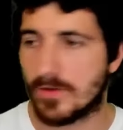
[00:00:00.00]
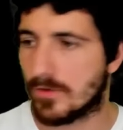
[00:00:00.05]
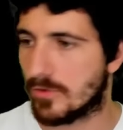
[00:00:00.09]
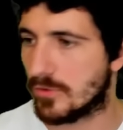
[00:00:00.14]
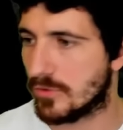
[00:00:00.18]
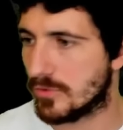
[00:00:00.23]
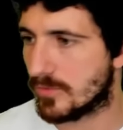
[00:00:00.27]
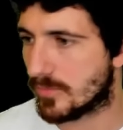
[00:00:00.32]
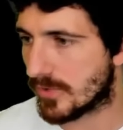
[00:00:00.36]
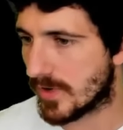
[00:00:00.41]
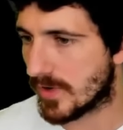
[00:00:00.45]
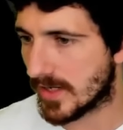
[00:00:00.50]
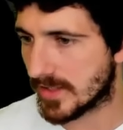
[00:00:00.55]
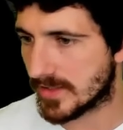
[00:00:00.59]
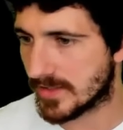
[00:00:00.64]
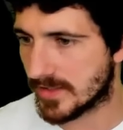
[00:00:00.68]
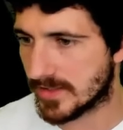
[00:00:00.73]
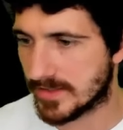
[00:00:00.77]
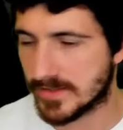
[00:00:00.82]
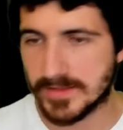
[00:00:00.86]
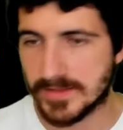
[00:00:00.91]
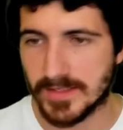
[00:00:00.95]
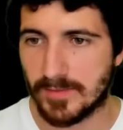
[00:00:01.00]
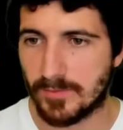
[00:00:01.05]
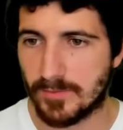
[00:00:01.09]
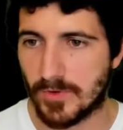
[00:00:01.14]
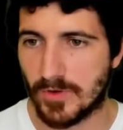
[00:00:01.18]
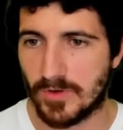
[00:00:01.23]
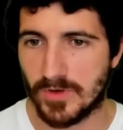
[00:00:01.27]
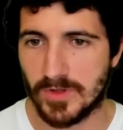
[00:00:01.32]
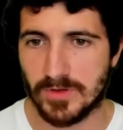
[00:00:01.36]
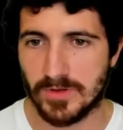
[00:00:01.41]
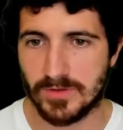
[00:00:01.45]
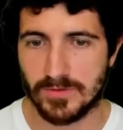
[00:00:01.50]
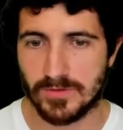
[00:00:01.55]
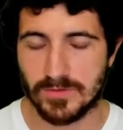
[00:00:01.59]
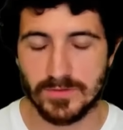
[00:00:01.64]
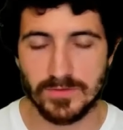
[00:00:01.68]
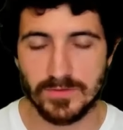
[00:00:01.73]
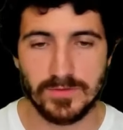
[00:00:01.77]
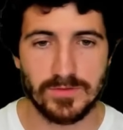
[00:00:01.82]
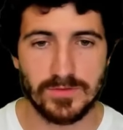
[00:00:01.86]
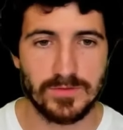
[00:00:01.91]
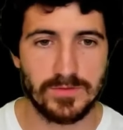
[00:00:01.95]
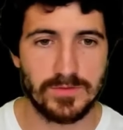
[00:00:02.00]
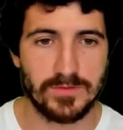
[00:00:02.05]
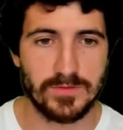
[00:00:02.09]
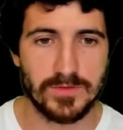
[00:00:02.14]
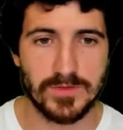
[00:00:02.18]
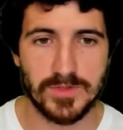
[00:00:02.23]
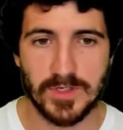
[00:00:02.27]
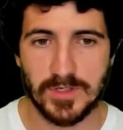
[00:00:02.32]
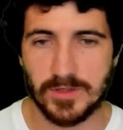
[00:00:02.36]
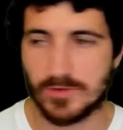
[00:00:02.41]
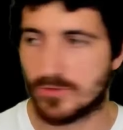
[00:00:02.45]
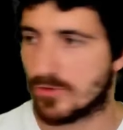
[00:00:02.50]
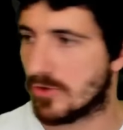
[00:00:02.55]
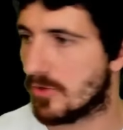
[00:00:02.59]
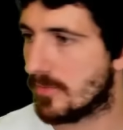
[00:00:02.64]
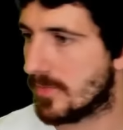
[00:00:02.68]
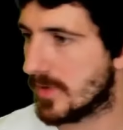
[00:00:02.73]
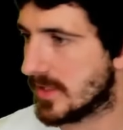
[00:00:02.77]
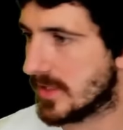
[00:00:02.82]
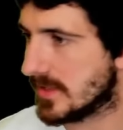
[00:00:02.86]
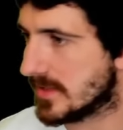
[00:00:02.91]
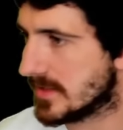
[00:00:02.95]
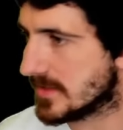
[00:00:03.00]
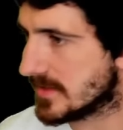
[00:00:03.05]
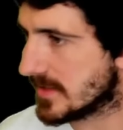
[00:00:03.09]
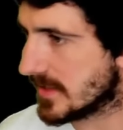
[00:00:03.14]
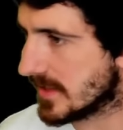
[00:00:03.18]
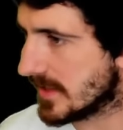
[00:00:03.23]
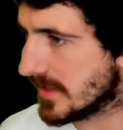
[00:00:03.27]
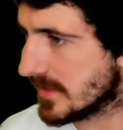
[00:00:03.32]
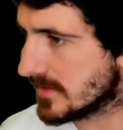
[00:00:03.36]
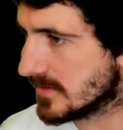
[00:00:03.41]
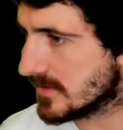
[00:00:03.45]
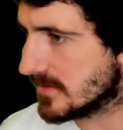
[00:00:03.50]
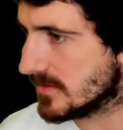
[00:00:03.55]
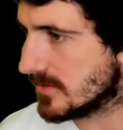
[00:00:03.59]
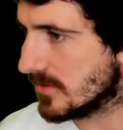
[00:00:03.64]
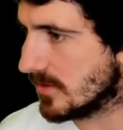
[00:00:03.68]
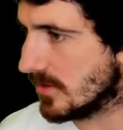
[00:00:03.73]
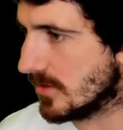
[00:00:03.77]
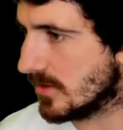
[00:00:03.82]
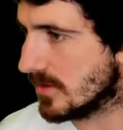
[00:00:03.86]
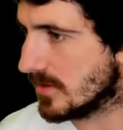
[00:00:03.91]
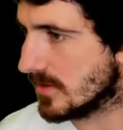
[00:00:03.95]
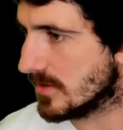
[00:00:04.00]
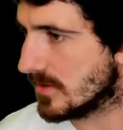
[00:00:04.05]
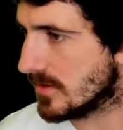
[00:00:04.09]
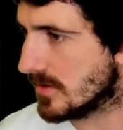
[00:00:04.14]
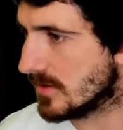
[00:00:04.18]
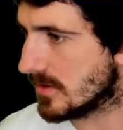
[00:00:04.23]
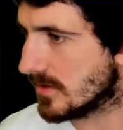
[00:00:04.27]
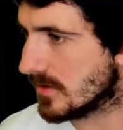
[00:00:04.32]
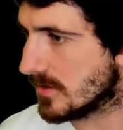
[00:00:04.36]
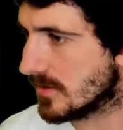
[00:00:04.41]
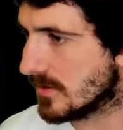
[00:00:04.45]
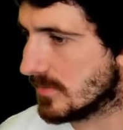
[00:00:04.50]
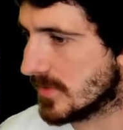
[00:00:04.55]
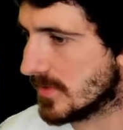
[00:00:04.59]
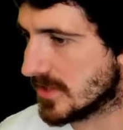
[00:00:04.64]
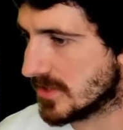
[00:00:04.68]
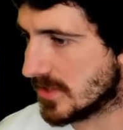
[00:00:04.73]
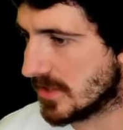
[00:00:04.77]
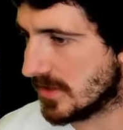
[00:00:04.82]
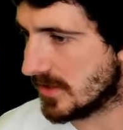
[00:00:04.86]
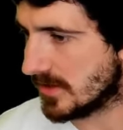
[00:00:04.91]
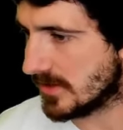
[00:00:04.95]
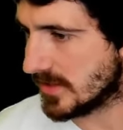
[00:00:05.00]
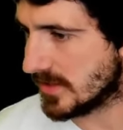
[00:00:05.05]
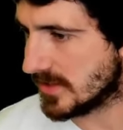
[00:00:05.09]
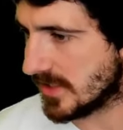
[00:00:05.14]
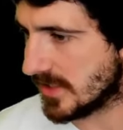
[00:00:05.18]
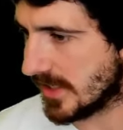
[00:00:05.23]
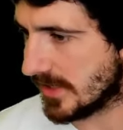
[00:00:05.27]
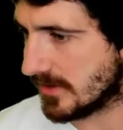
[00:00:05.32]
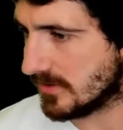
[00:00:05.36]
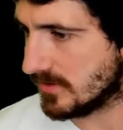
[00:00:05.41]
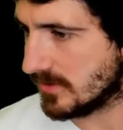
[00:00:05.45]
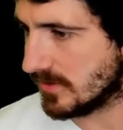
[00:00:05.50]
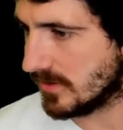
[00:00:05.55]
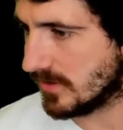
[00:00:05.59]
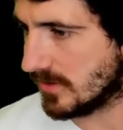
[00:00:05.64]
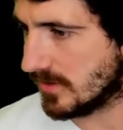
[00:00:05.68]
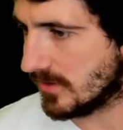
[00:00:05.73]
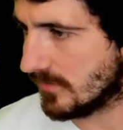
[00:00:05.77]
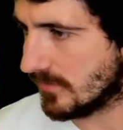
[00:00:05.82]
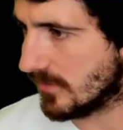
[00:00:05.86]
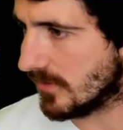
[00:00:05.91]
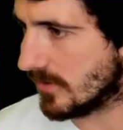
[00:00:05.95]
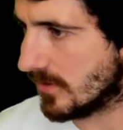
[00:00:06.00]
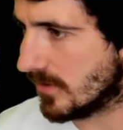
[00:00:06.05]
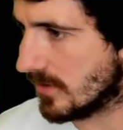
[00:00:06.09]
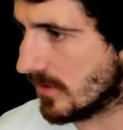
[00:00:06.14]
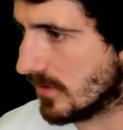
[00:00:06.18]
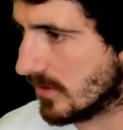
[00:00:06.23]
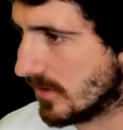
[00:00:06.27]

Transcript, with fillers: Good practice. I'm going to, to start dropping these links on the machine learning channel of the,